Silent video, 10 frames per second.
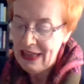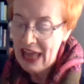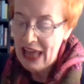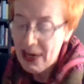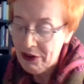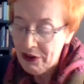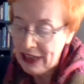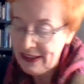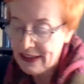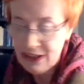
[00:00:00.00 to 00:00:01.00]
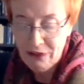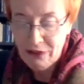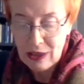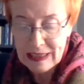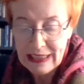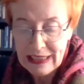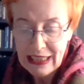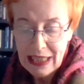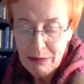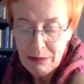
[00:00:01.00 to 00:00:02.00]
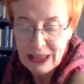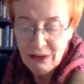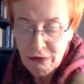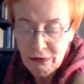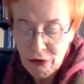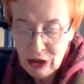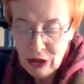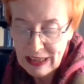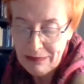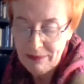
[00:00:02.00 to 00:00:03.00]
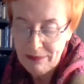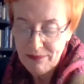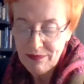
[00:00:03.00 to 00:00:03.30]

arrogating their voice, but for them,